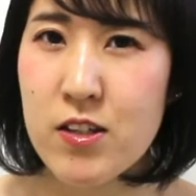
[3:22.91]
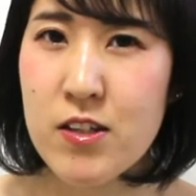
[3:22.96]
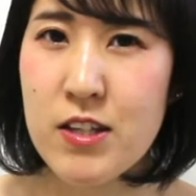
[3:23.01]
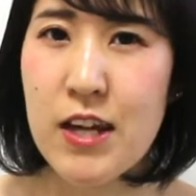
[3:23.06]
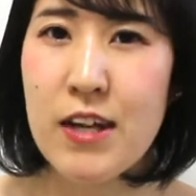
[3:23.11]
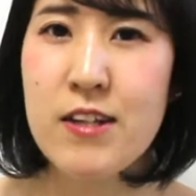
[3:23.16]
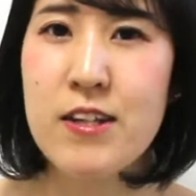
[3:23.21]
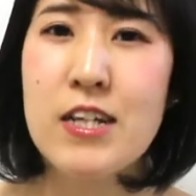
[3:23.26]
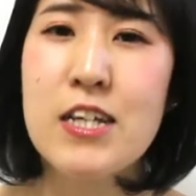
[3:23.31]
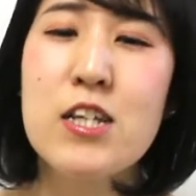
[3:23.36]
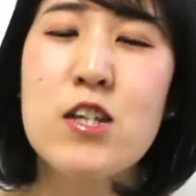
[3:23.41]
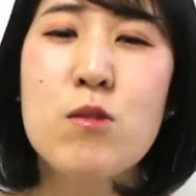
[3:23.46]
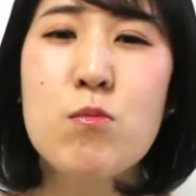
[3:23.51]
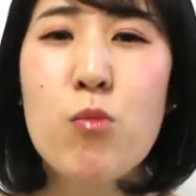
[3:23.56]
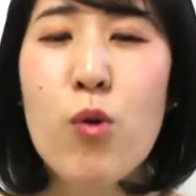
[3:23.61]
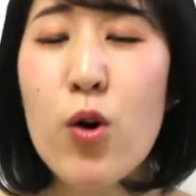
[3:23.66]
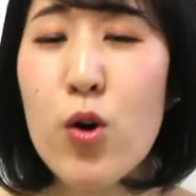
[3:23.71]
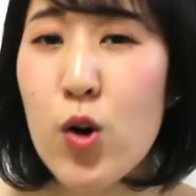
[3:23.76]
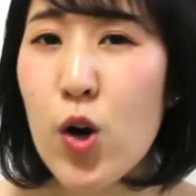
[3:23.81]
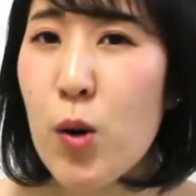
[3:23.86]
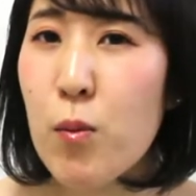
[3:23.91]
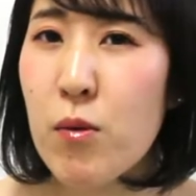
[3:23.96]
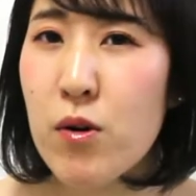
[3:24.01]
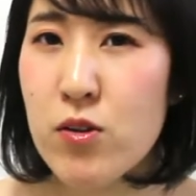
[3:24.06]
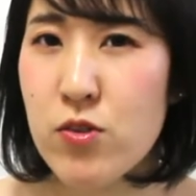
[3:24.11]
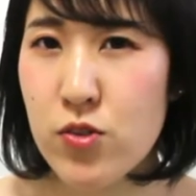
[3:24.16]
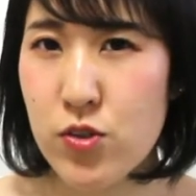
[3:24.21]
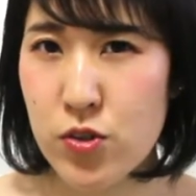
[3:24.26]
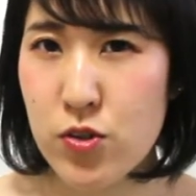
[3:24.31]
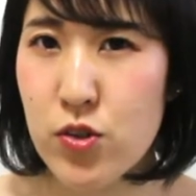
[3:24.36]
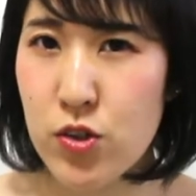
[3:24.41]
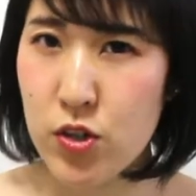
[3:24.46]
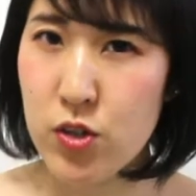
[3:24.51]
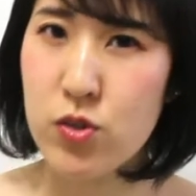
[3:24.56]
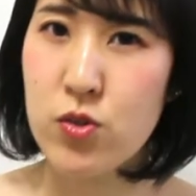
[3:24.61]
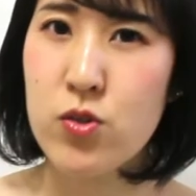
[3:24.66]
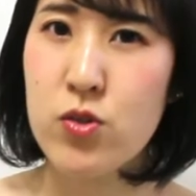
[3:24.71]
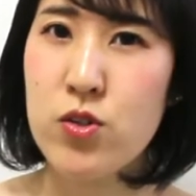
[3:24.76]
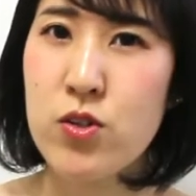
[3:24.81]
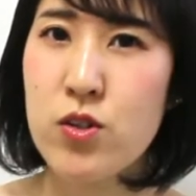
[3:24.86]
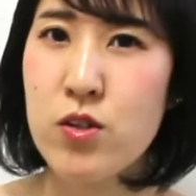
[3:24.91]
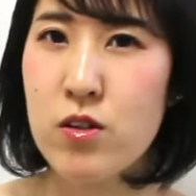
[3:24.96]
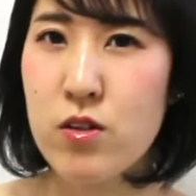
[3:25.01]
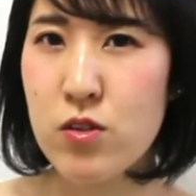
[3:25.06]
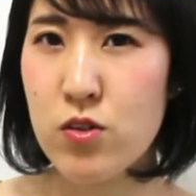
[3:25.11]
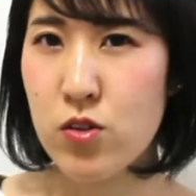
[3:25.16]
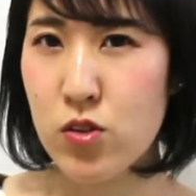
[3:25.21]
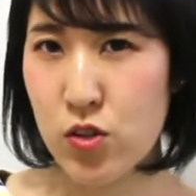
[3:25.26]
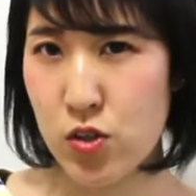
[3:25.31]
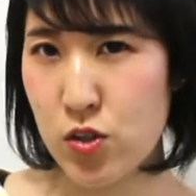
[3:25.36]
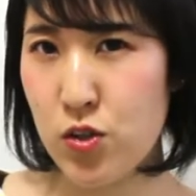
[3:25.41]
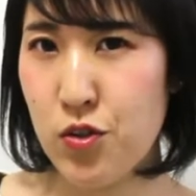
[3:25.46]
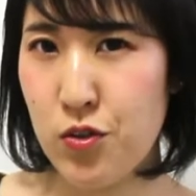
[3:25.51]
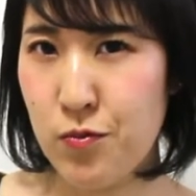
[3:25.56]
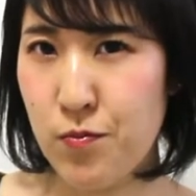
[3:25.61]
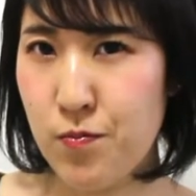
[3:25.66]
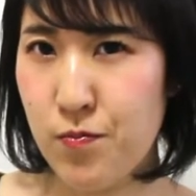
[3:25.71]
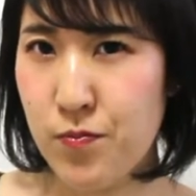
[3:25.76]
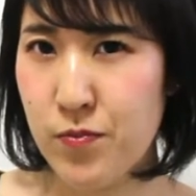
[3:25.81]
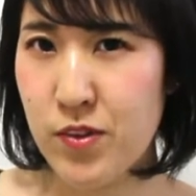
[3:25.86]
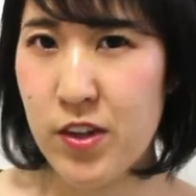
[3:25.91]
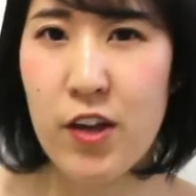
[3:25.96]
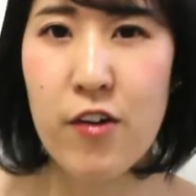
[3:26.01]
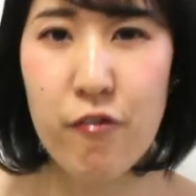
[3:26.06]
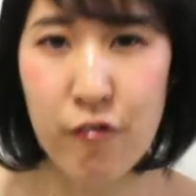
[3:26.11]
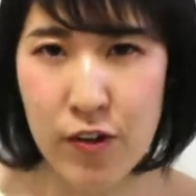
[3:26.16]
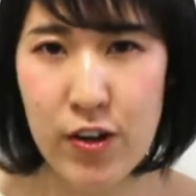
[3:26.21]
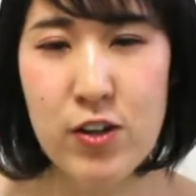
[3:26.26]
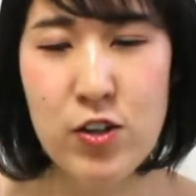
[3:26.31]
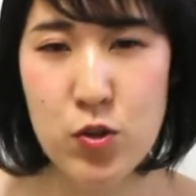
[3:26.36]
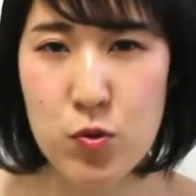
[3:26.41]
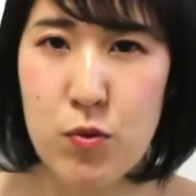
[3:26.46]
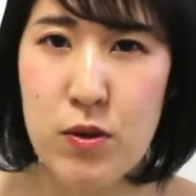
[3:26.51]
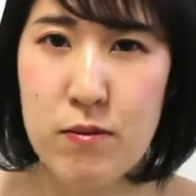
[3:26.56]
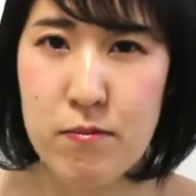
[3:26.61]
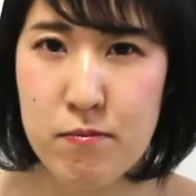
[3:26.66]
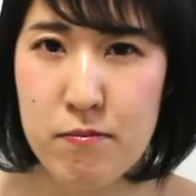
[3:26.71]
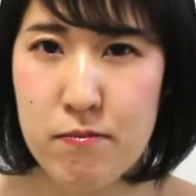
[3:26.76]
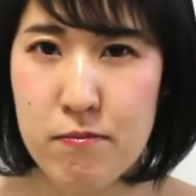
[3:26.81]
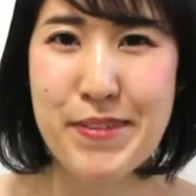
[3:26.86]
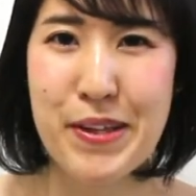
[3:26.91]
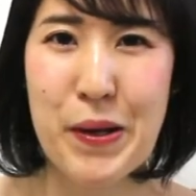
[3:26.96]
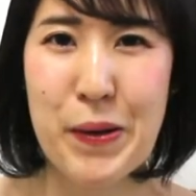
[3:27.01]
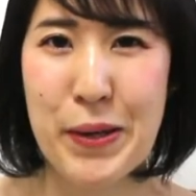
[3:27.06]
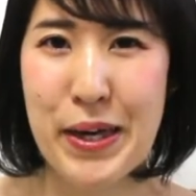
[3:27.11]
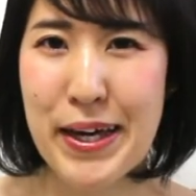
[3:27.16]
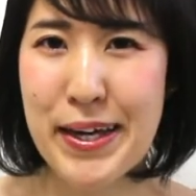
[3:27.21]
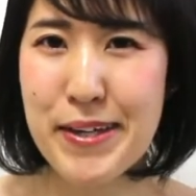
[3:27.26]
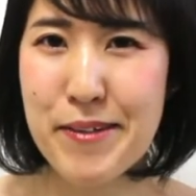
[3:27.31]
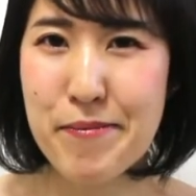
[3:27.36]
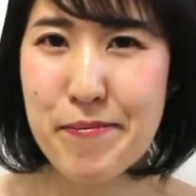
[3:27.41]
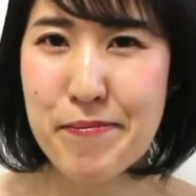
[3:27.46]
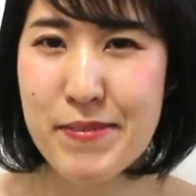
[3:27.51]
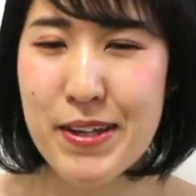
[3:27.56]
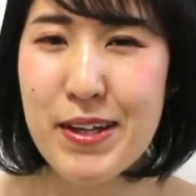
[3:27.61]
then it's more common to use two, the first one. Okay?